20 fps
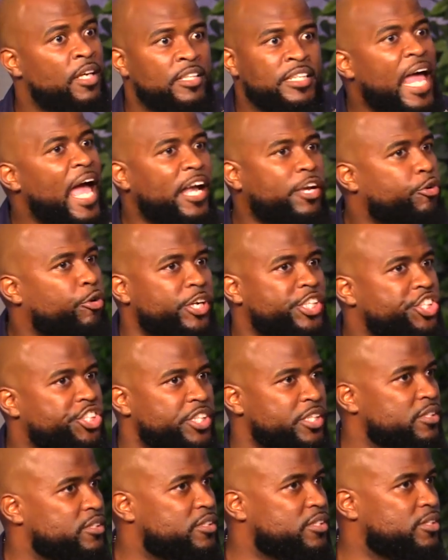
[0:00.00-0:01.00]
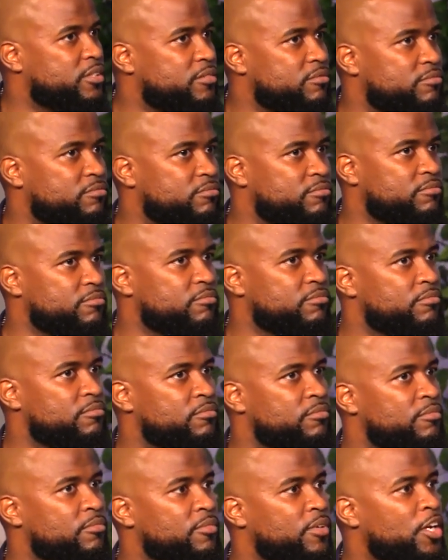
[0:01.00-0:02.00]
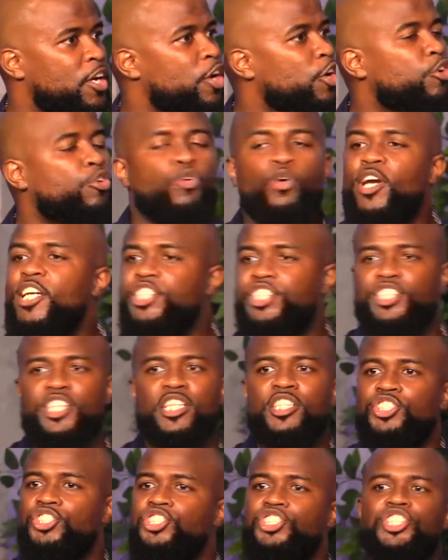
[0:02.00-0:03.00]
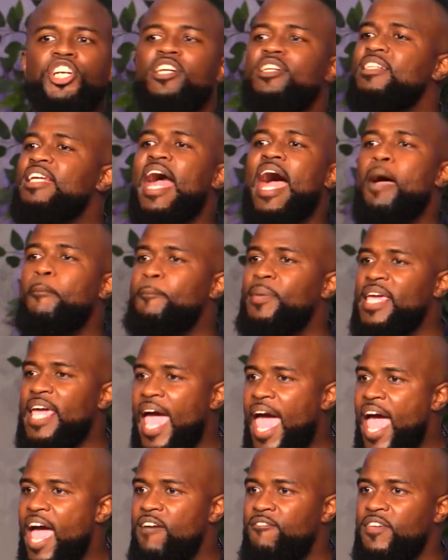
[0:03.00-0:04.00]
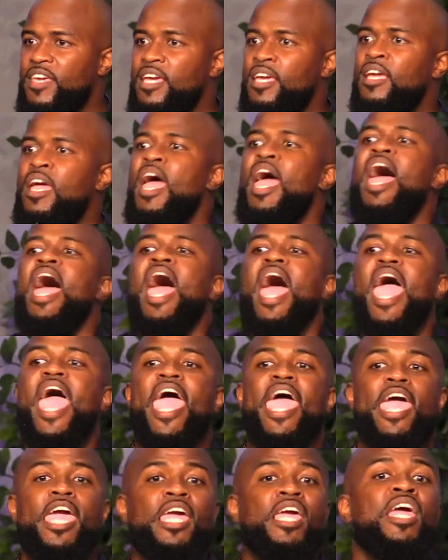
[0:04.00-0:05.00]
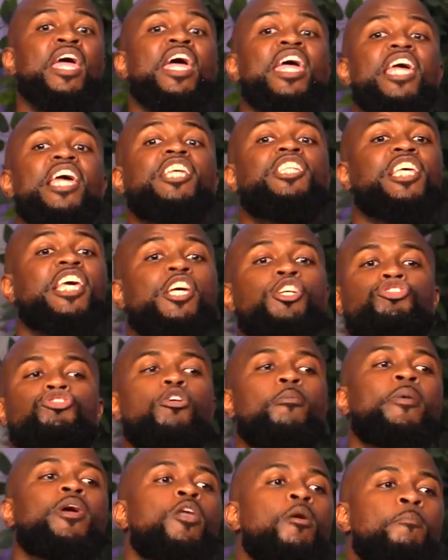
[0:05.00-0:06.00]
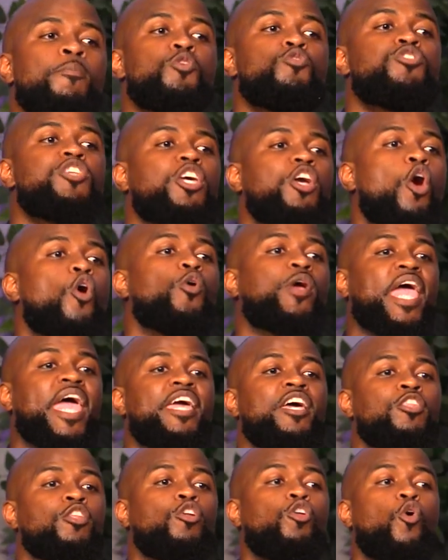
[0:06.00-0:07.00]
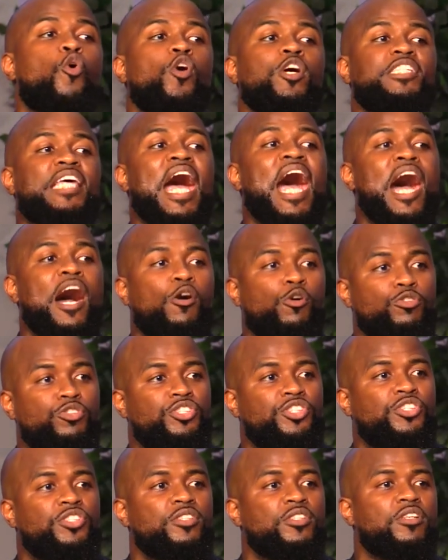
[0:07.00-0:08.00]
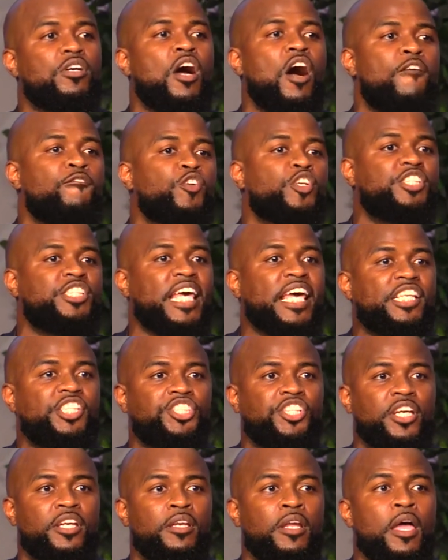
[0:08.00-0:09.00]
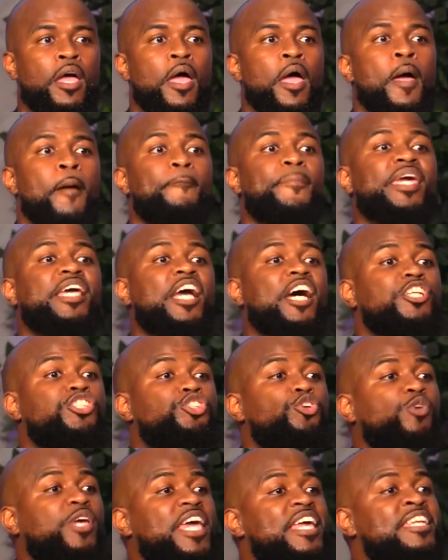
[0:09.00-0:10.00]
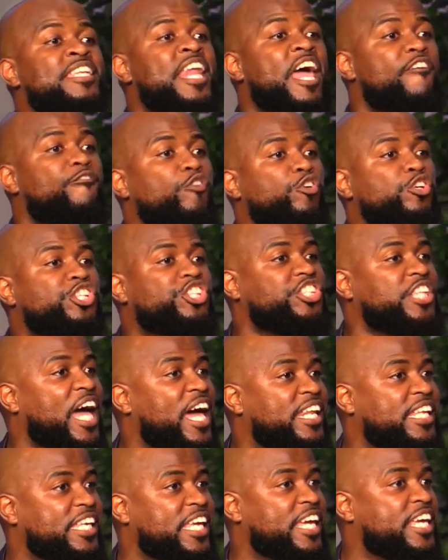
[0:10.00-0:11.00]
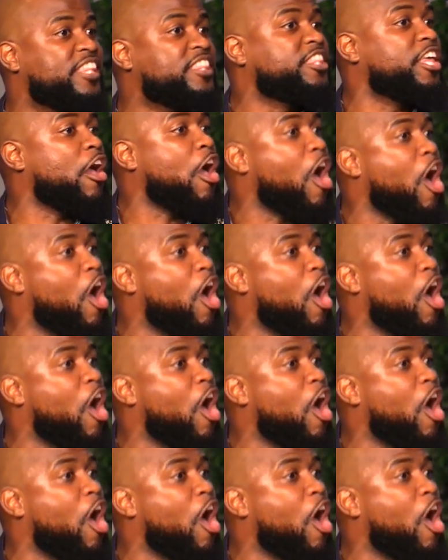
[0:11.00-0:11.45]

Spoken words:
not Christians. Christians should not be having a "is instrumental music okay in the Lord's house" conversation, because you can never study it. There